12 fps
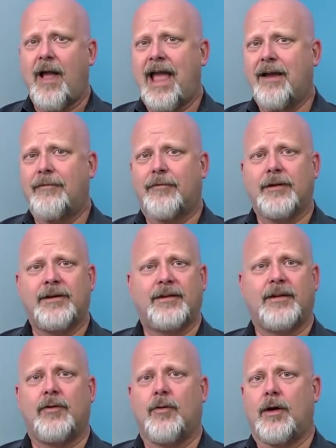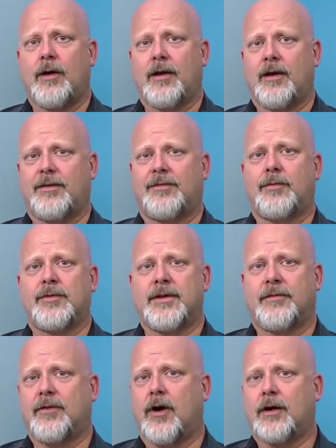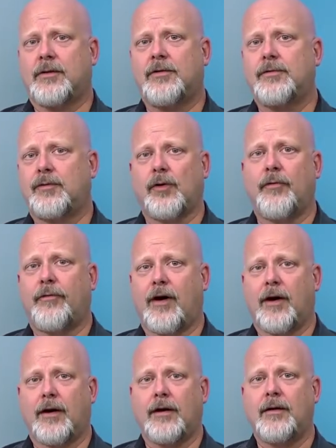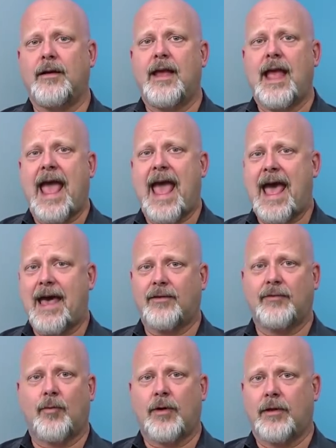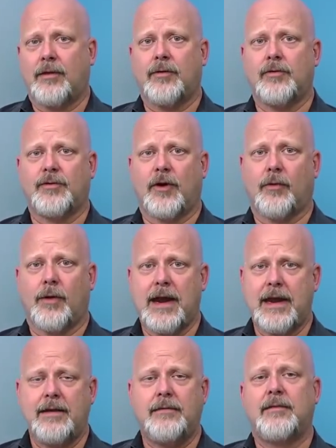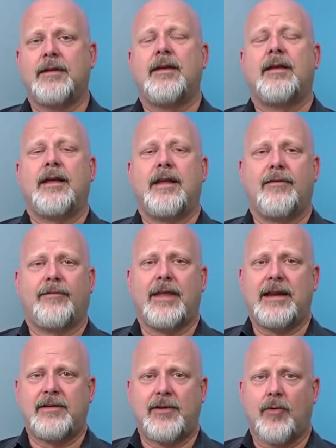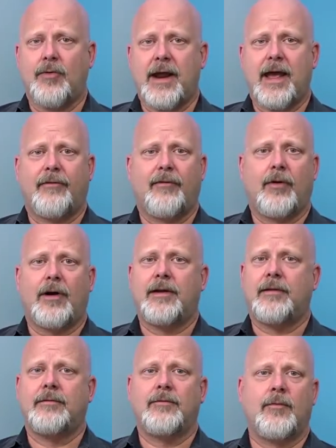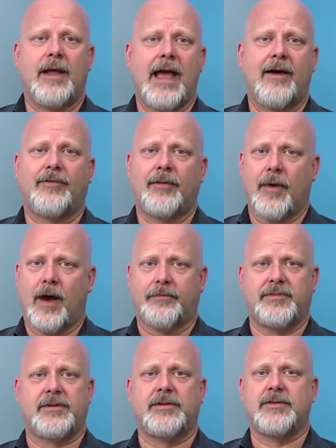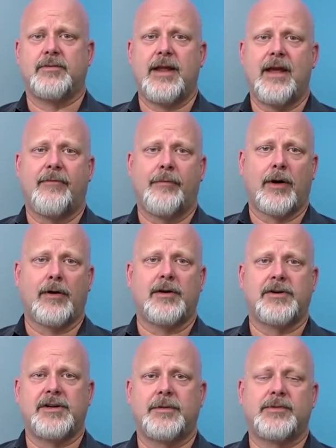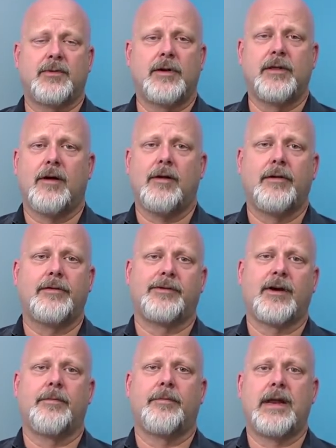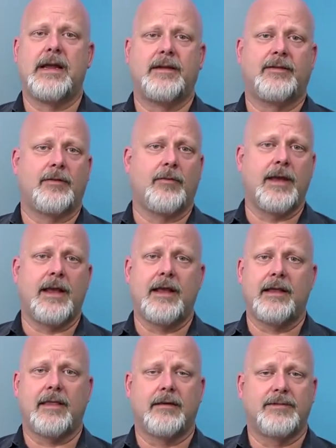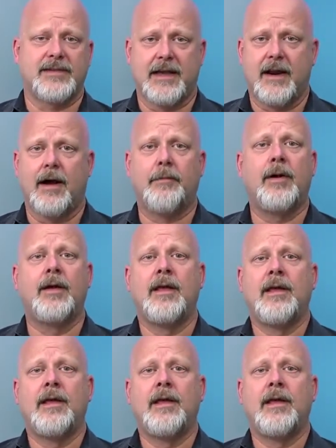Every single one of the customers I've talked to so far has one of those already. If they don't have one, we have some options. We have partnerships with all of those companies and we can get them set up